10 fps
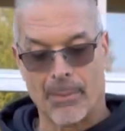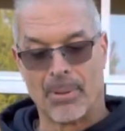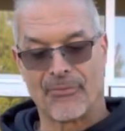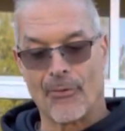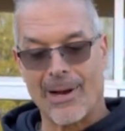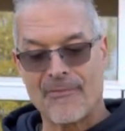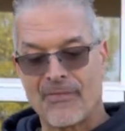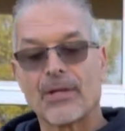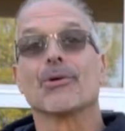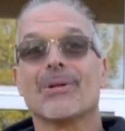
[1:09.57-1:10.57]
before I
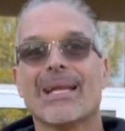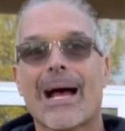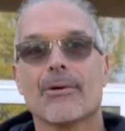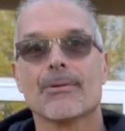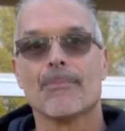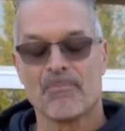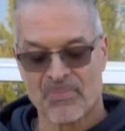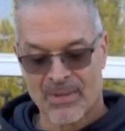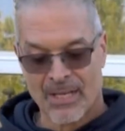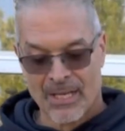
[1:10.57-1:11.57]
figured it out.
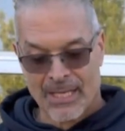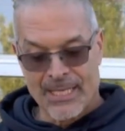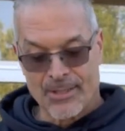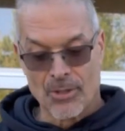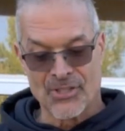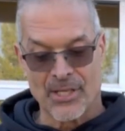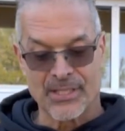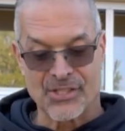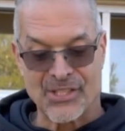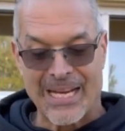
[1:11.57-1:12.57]
He goes on
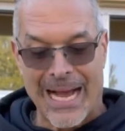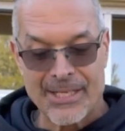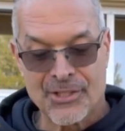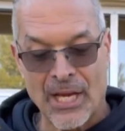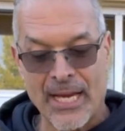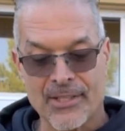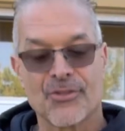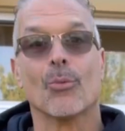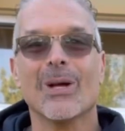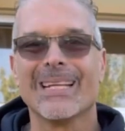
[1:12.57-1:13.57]
to say, I
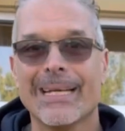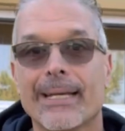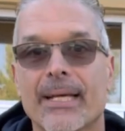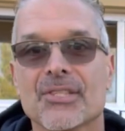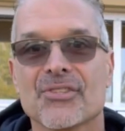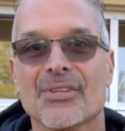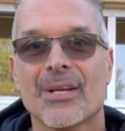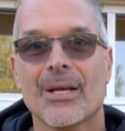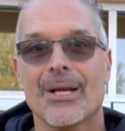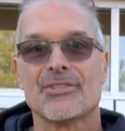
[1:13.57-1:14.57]
changed willingness
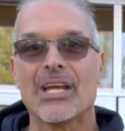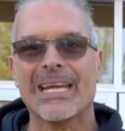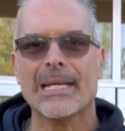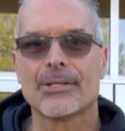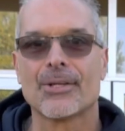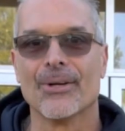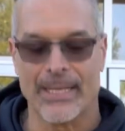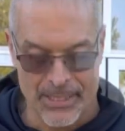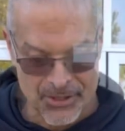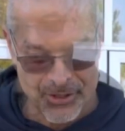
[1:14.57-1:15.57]
to
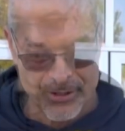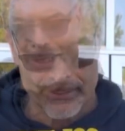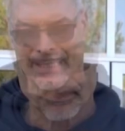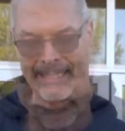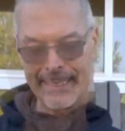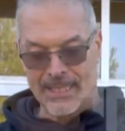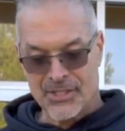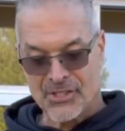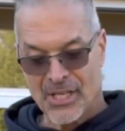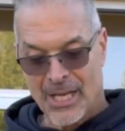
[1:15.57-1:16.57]
eagerness.
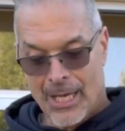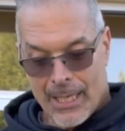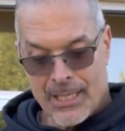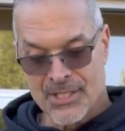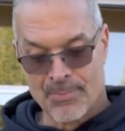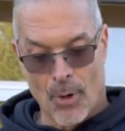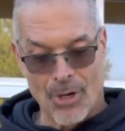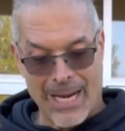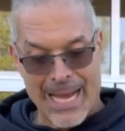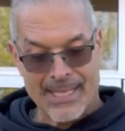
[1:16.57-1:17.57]
Willingness is more
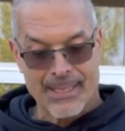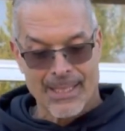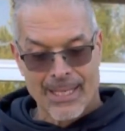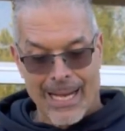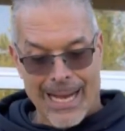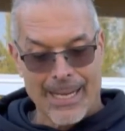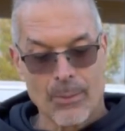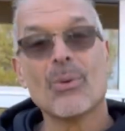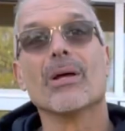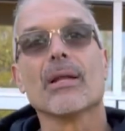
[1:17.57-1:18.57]
like I
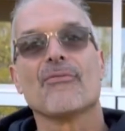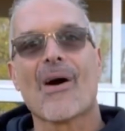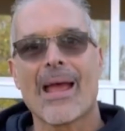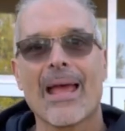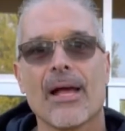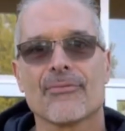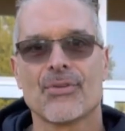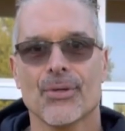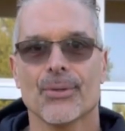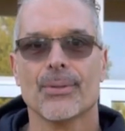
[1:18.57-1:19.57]
will if I have
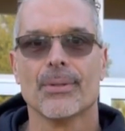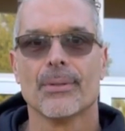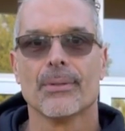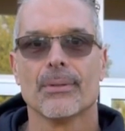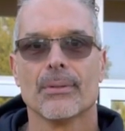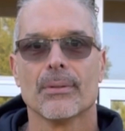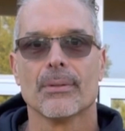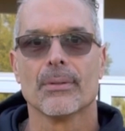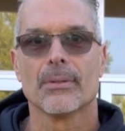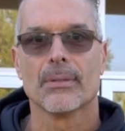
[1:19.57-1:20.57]

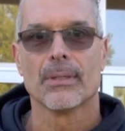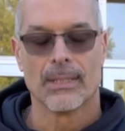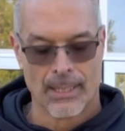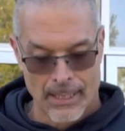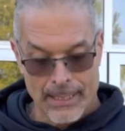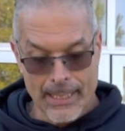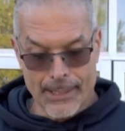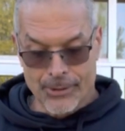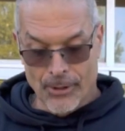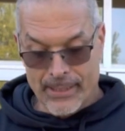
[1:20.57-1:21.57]
to.
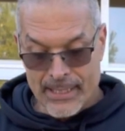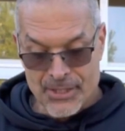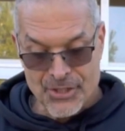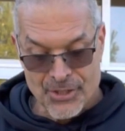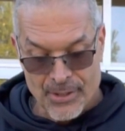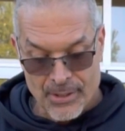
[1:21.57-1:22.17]
Eagerness